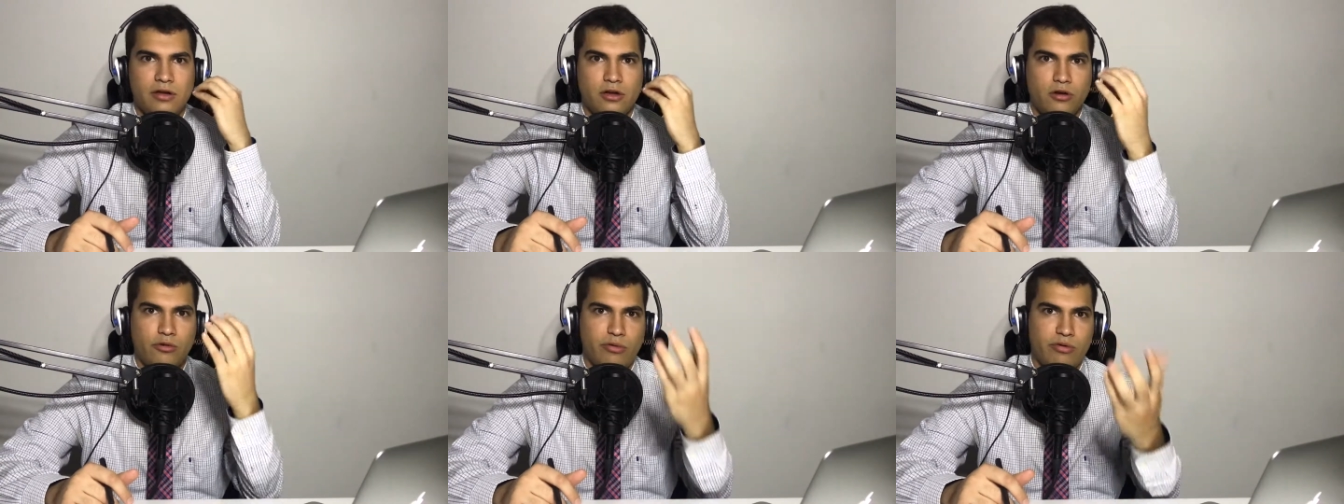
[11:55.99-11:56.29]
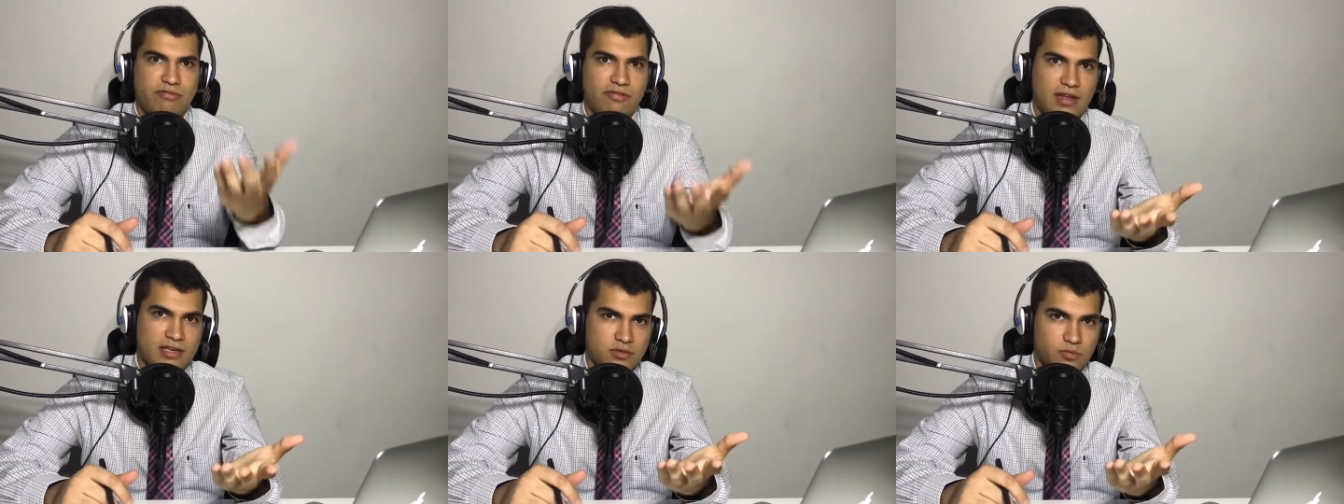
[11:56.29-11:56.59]
going to
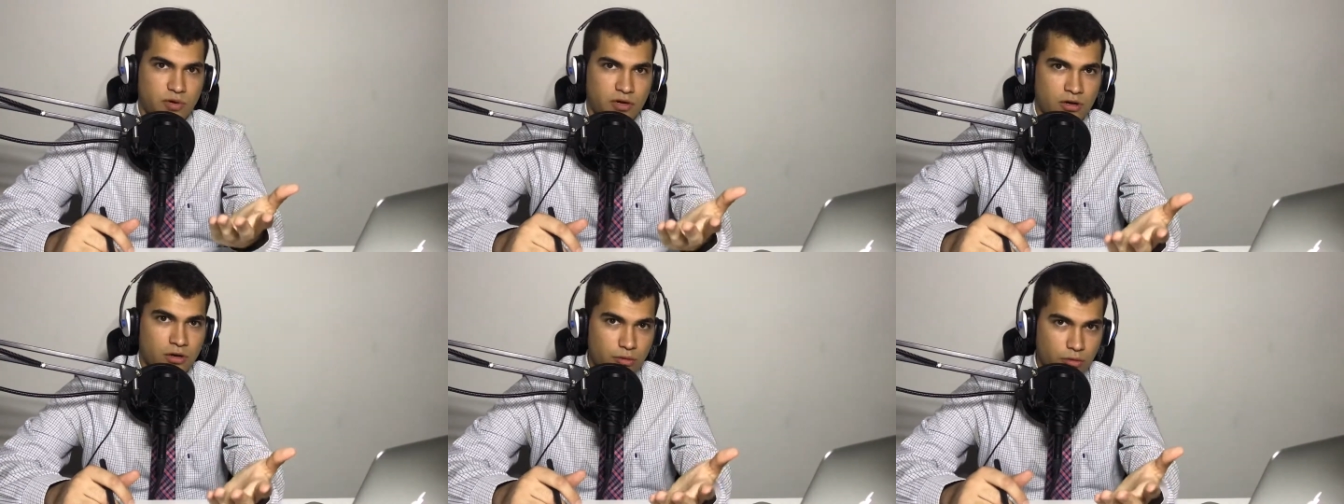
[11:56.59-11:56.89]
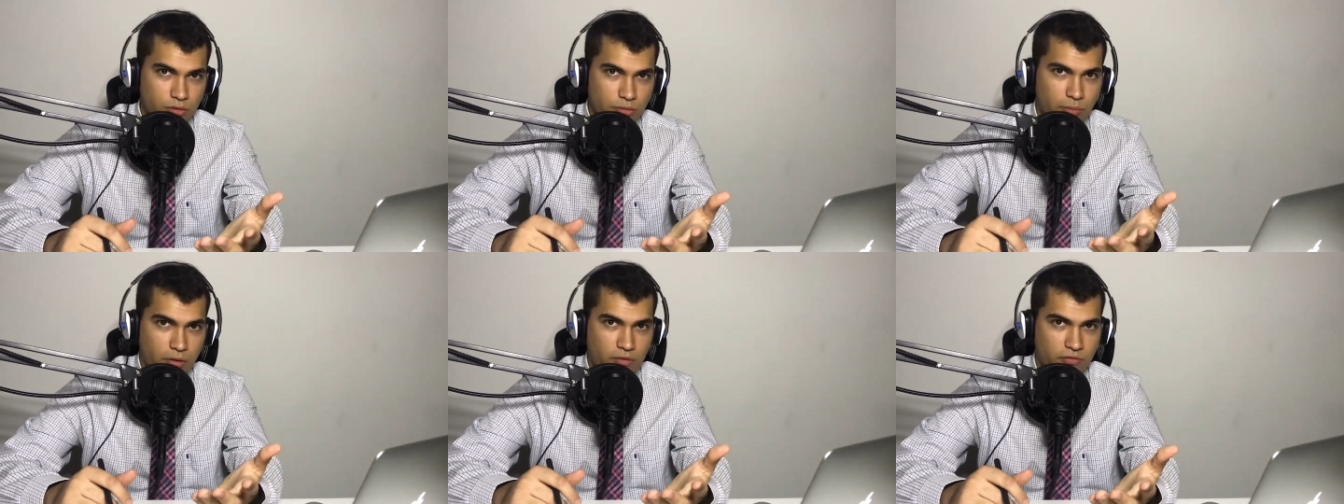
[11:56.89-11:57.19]
reflect what your
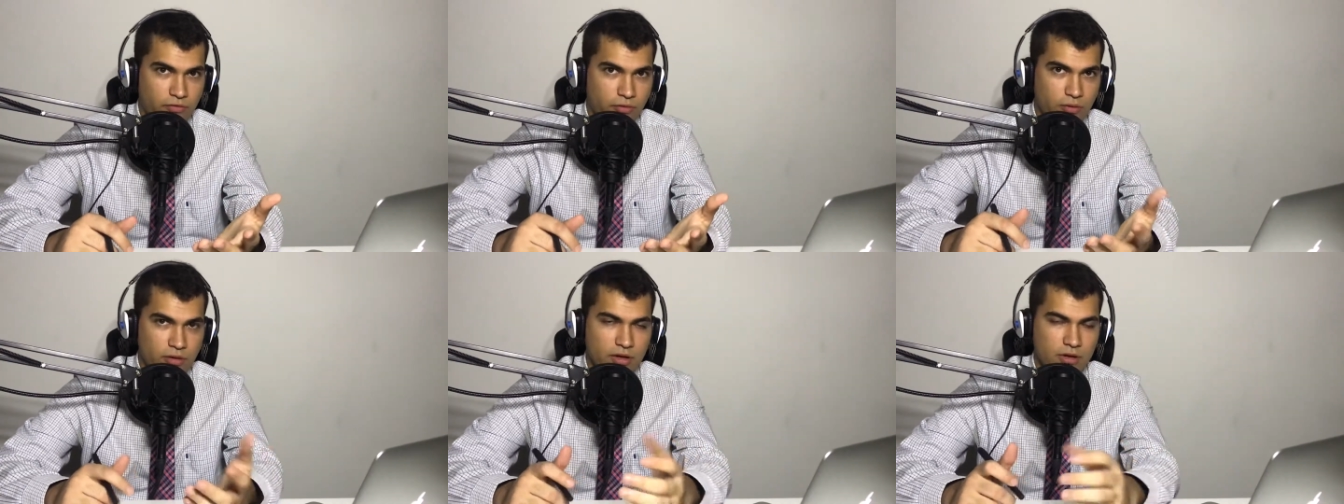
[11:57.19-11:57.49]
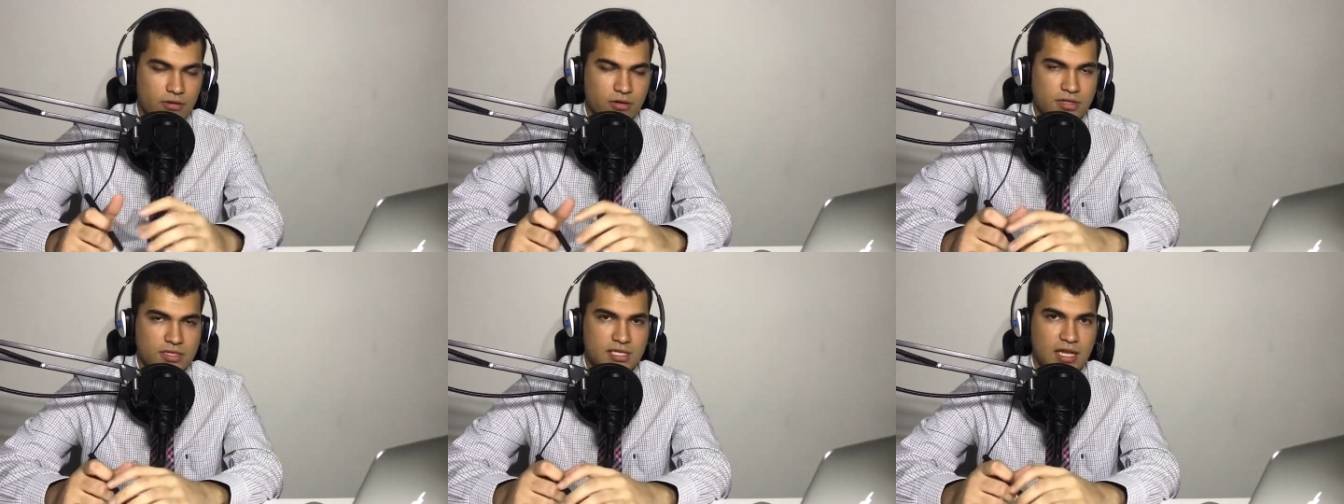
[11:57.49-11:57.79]
portfolio
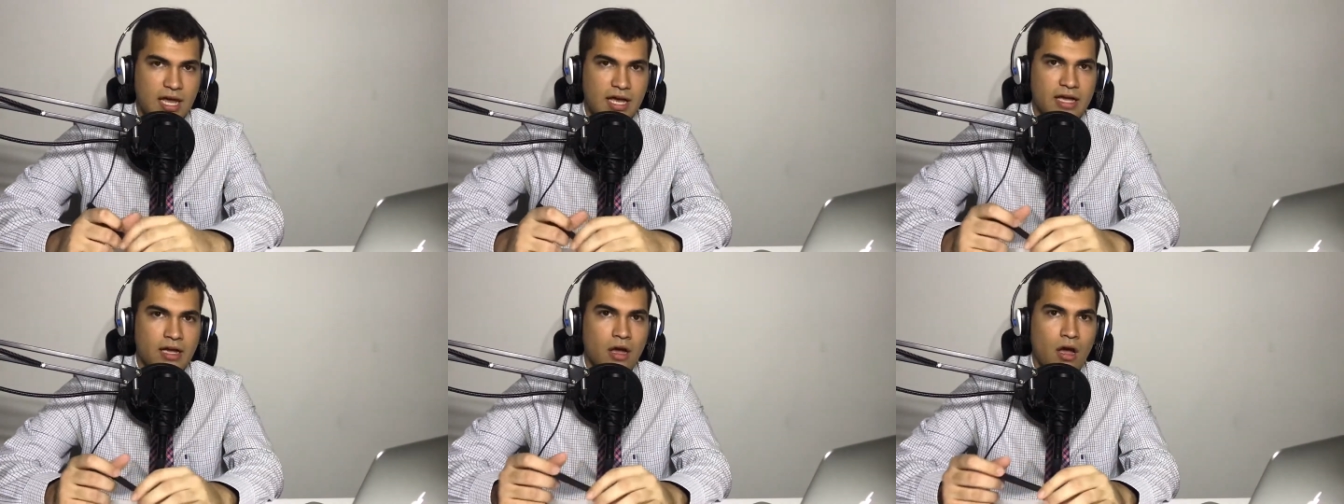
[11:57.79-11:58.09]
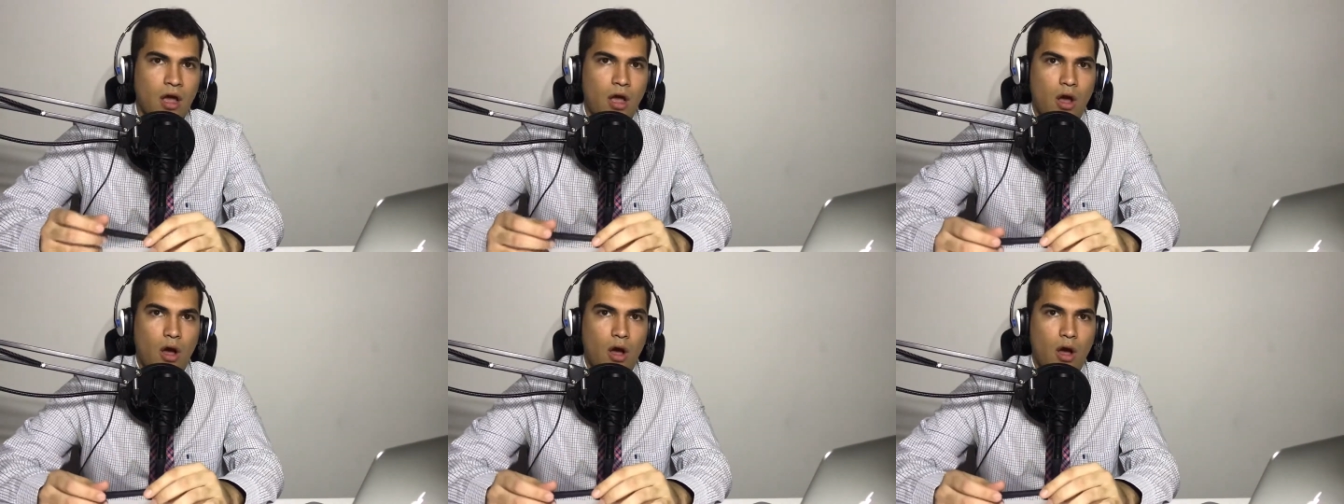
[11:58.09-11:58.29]
looks like